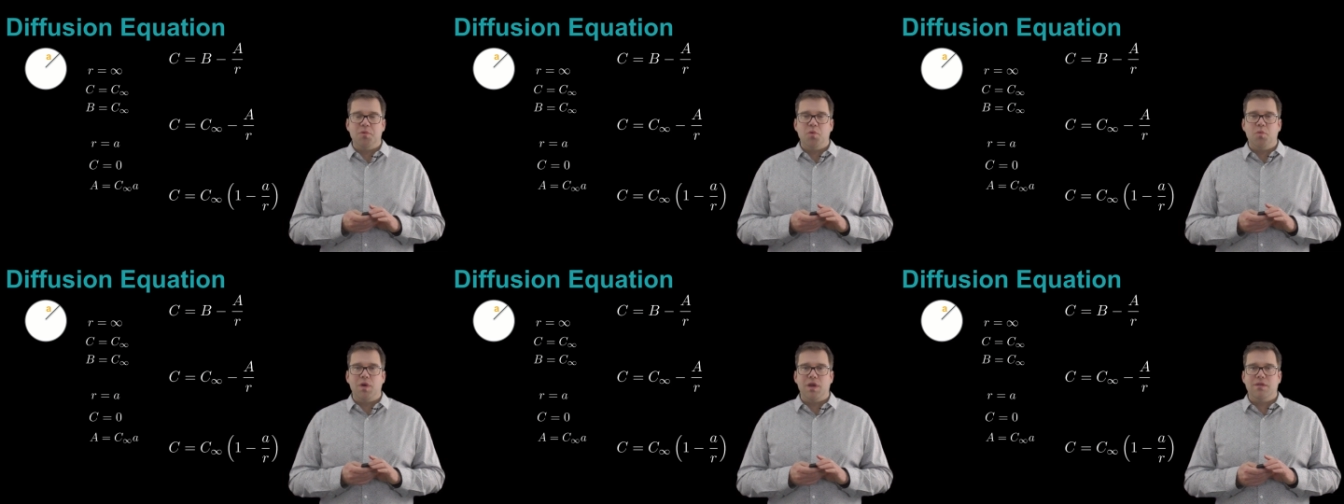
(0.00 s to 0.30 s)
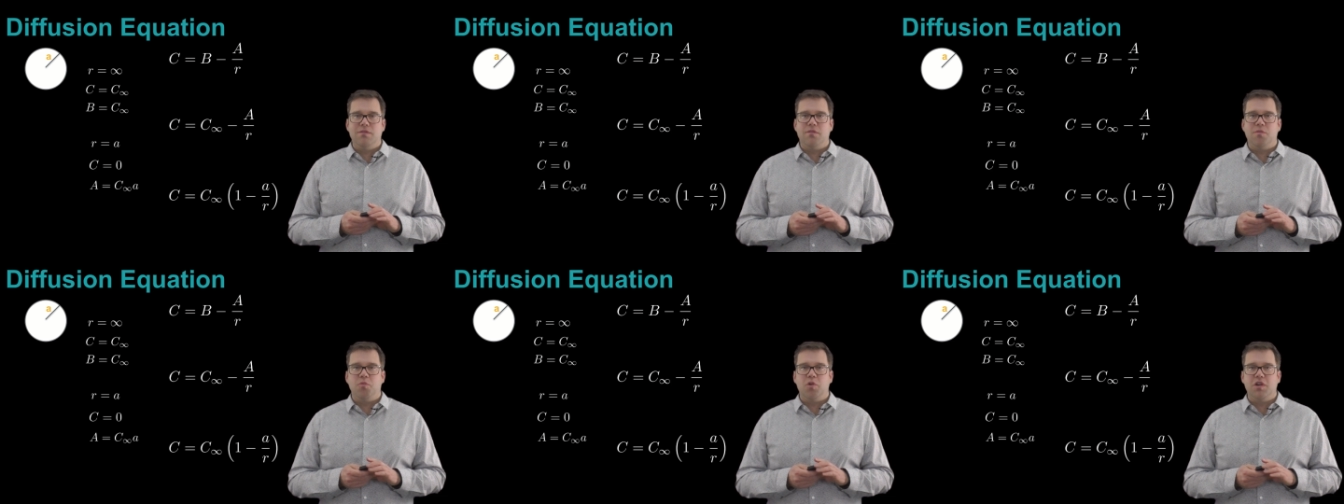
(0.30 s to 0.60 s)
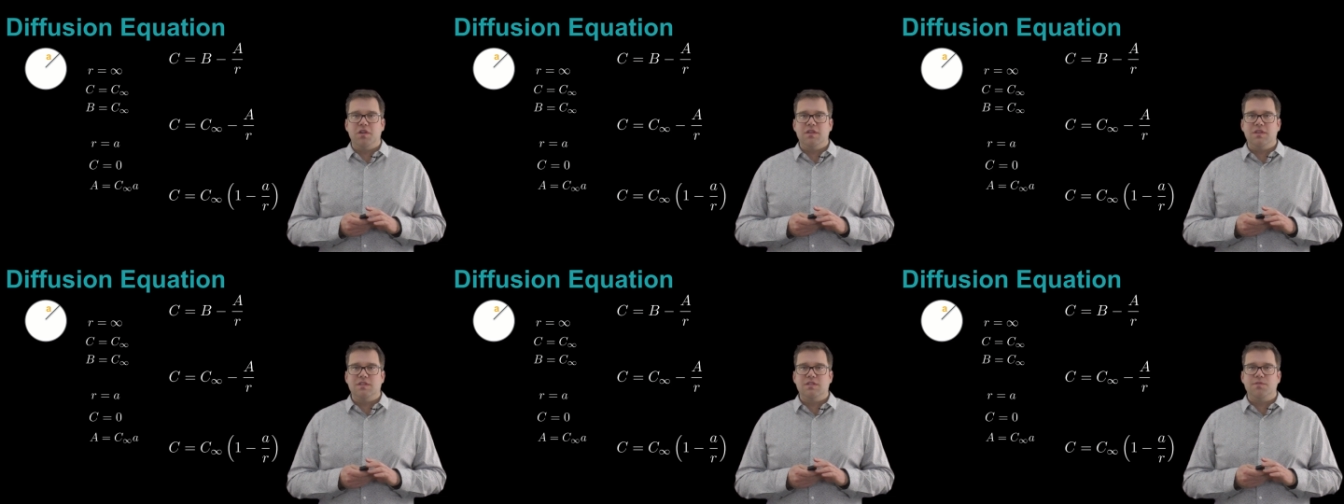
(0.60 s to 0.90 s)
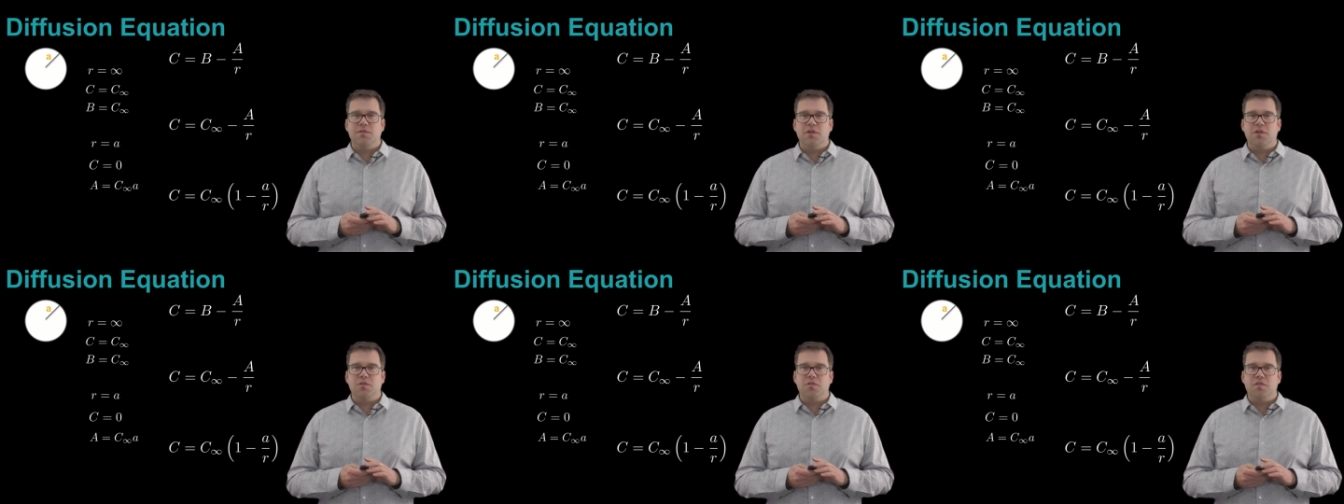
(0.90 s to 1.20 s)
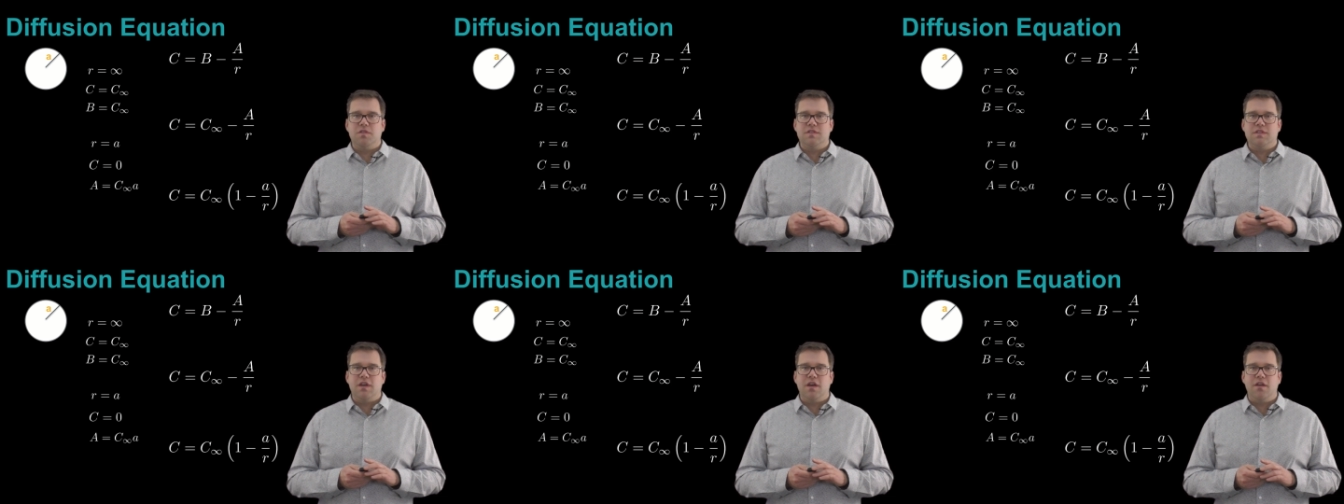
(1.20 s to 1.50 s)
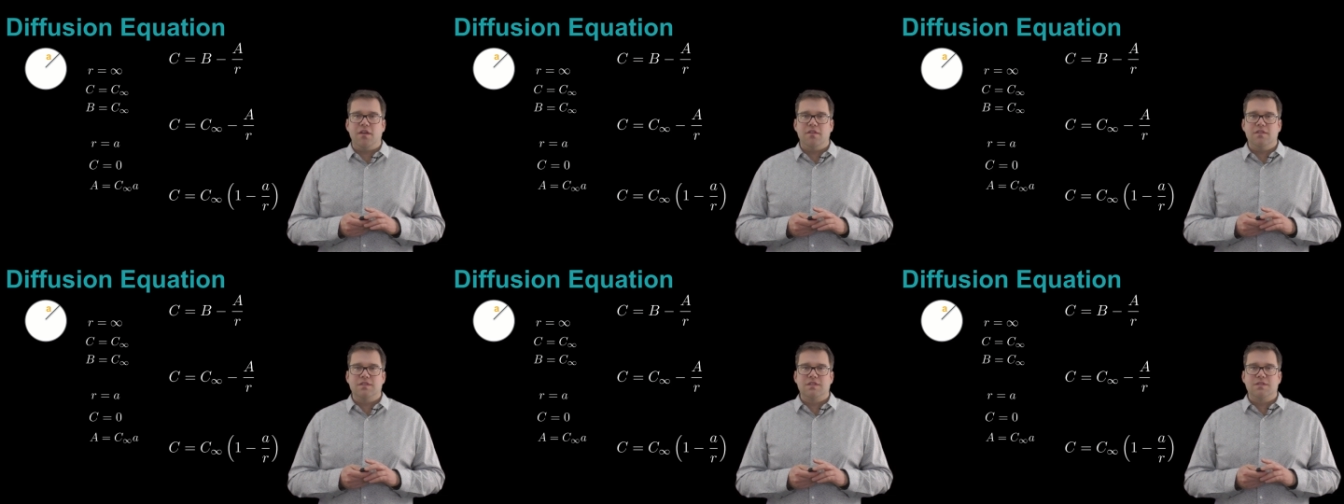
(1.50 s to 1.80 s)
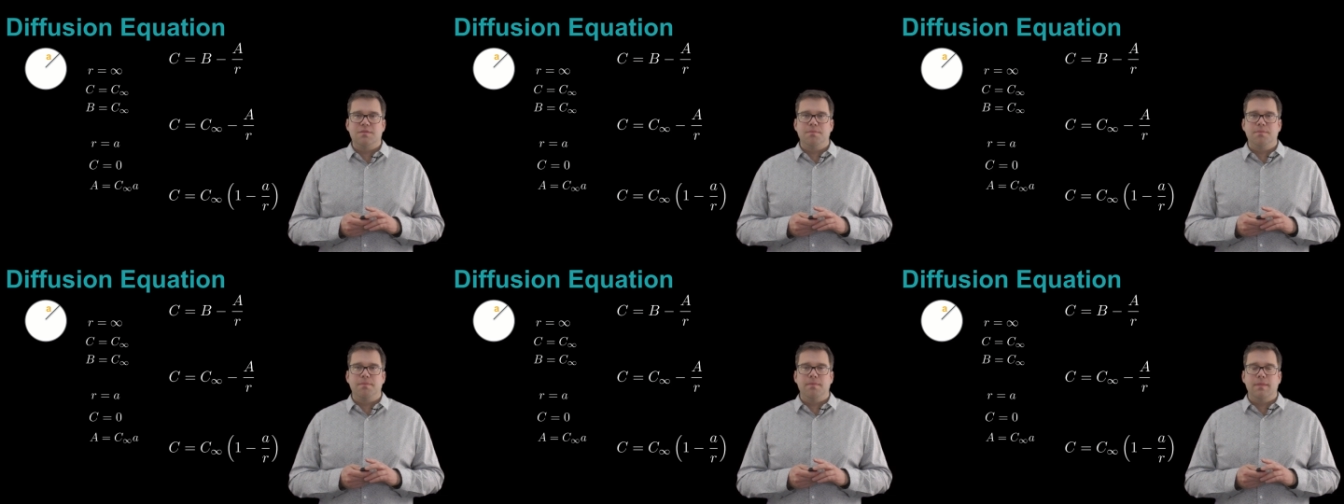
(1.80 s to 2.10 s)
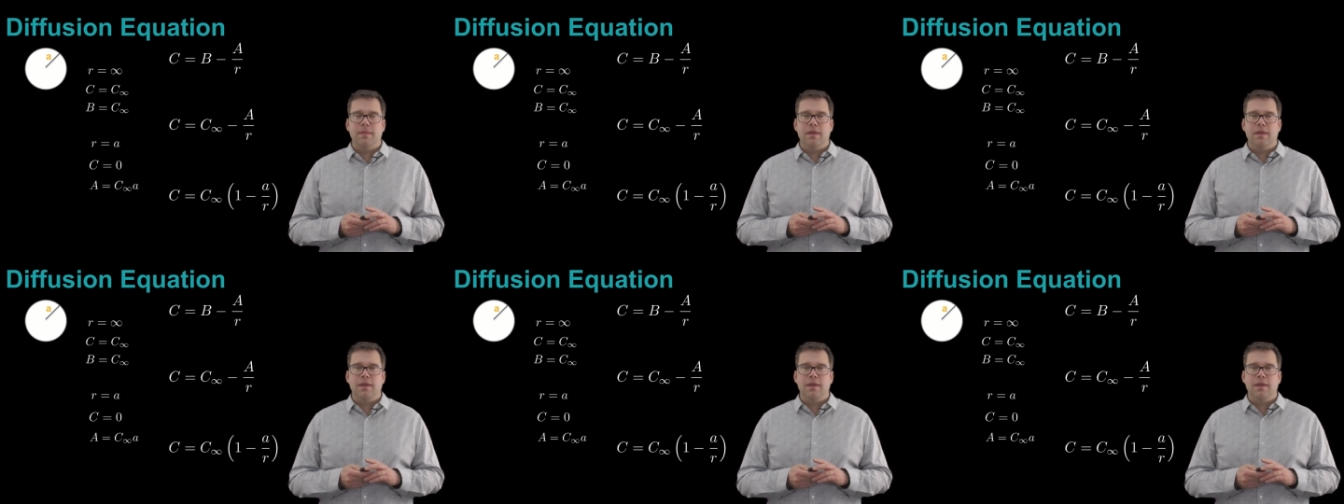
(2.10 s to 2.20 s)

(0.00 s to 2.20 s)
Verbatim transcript: away from one of these spherical cells.